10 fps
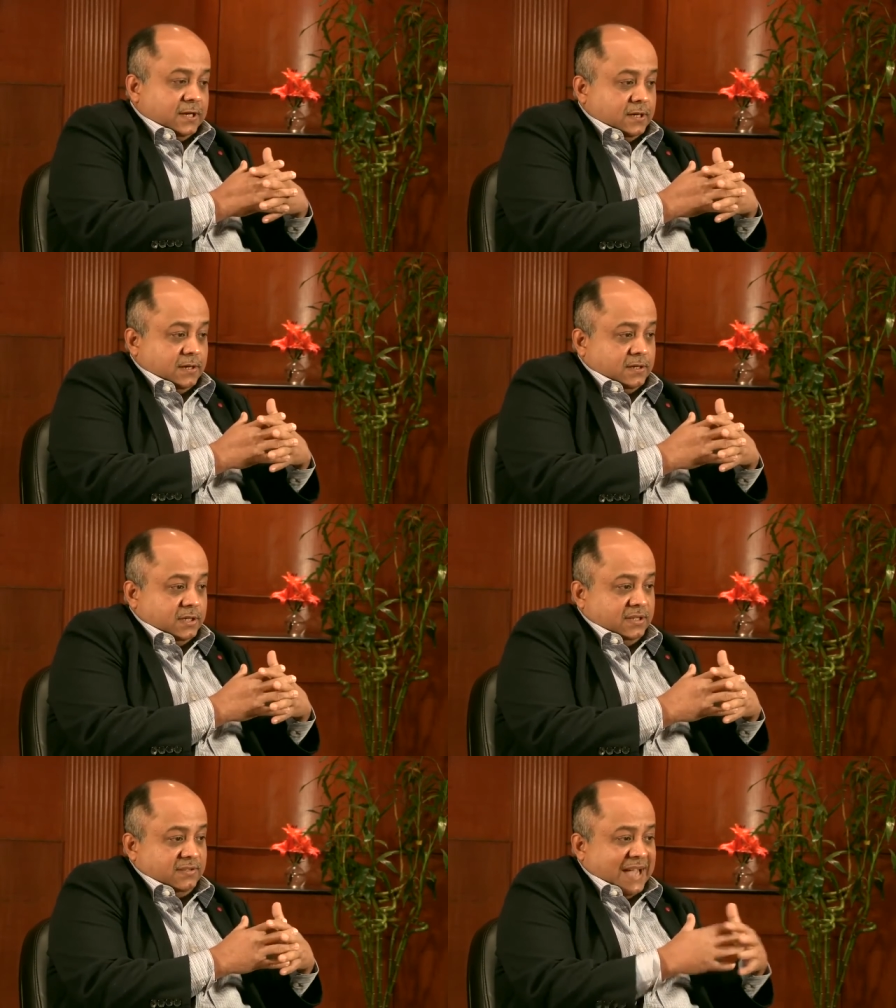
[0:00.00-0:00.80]
uh,
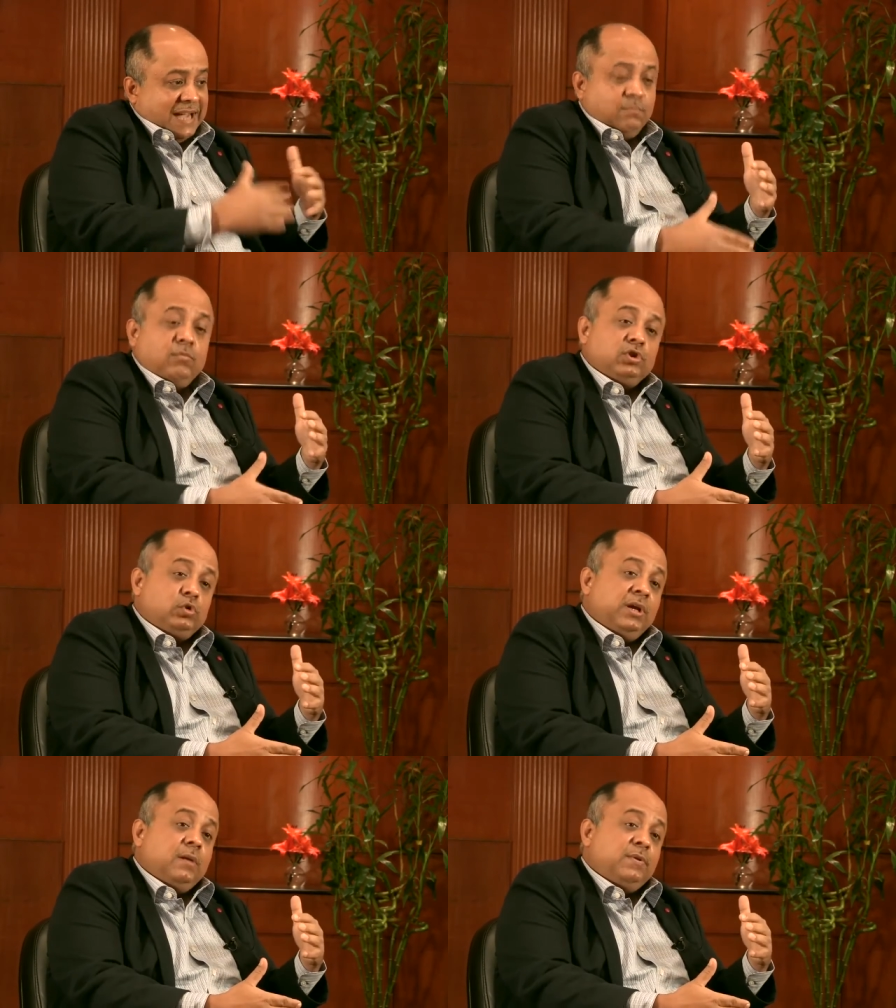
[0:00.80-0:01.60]
is Atmos
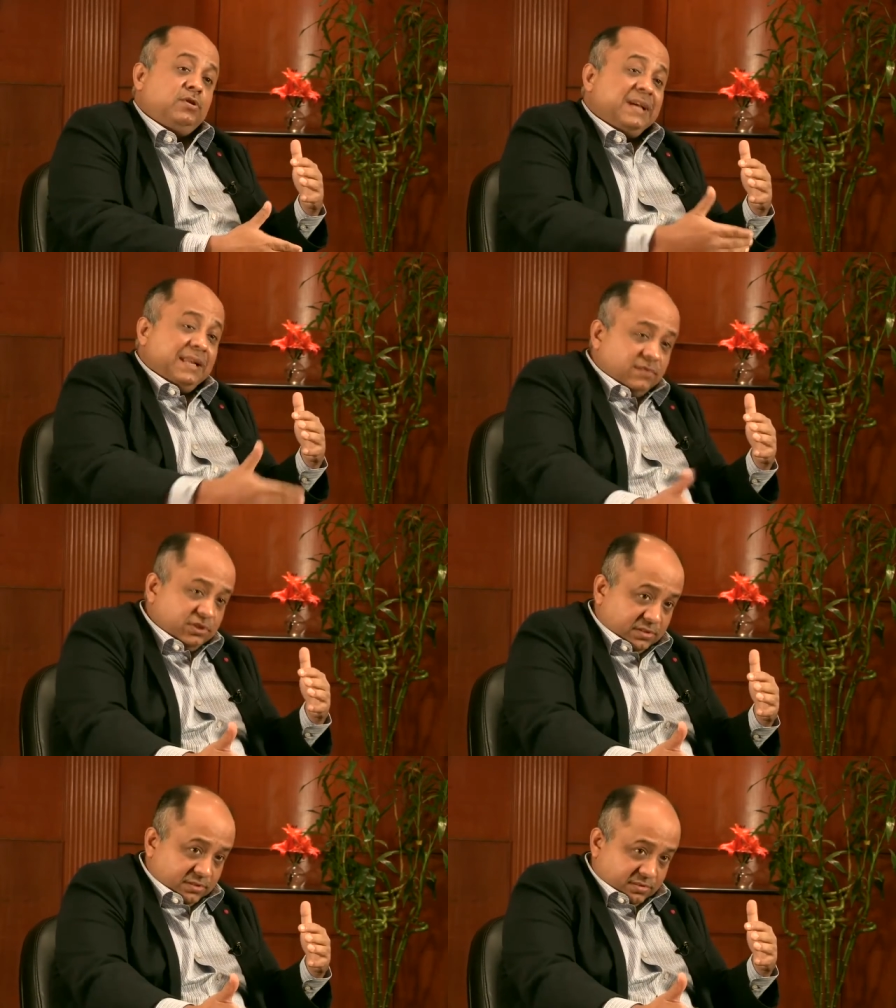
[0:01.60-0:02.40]
showing up in
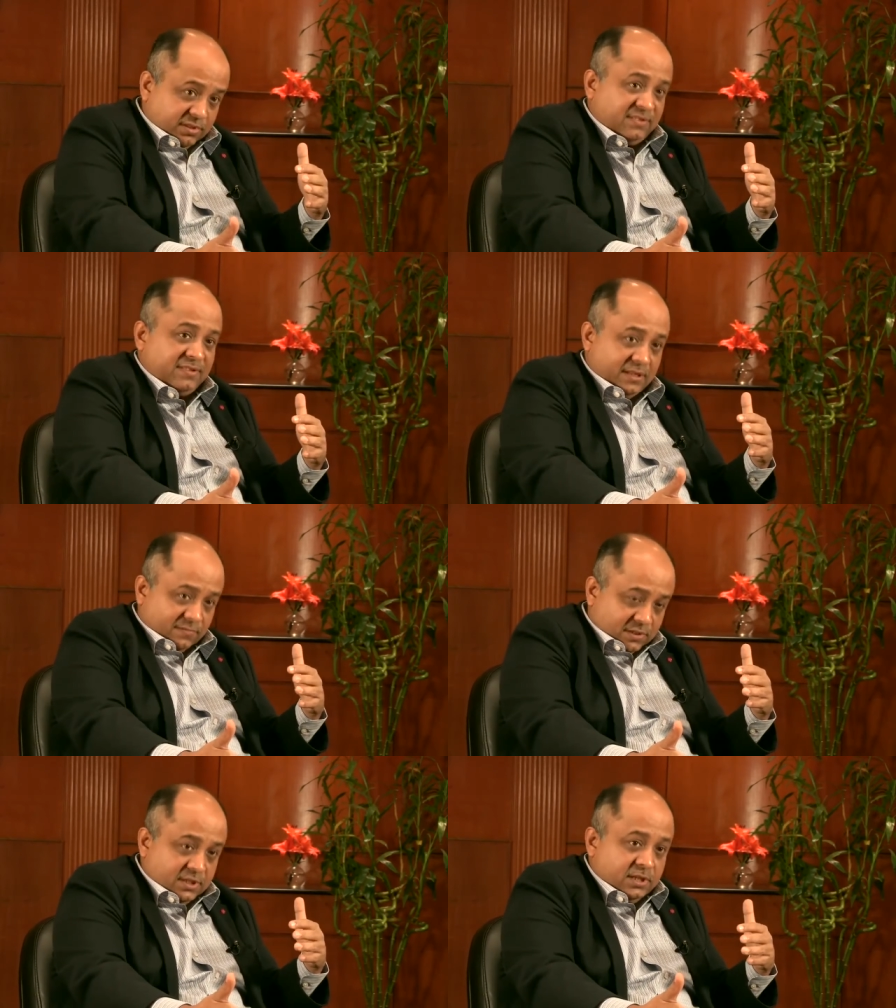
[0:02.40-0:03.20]
televisions
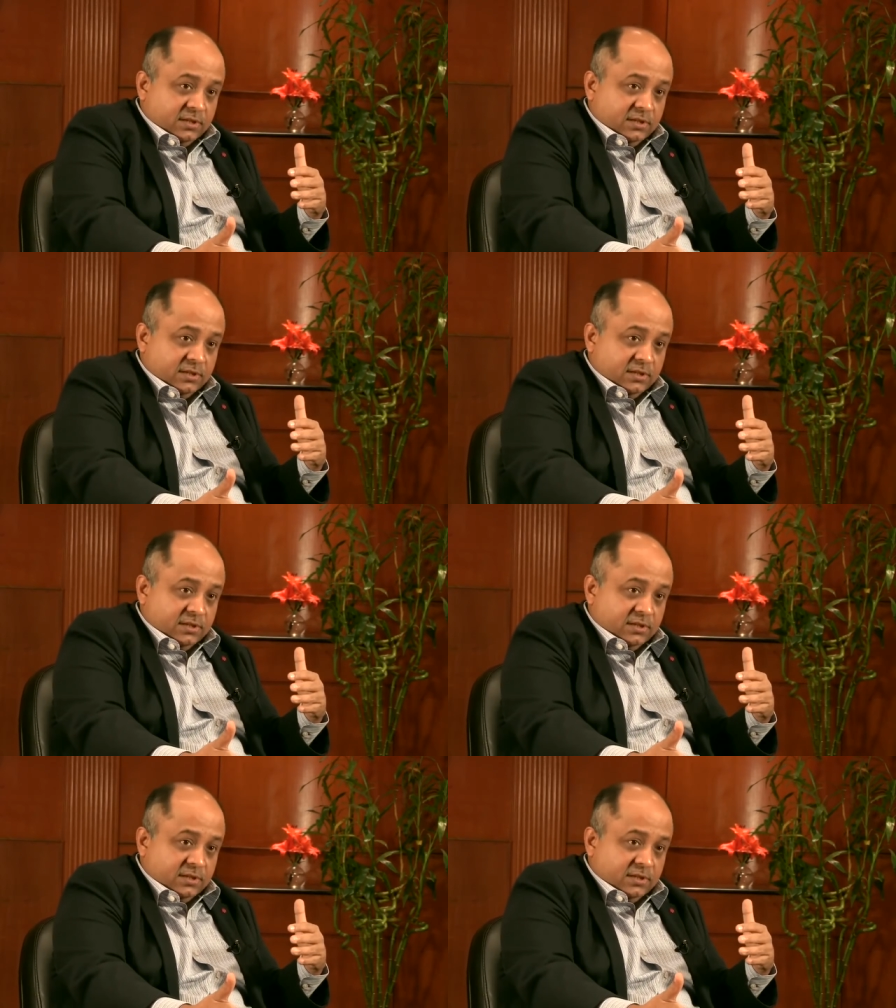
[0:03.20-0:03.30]
itself.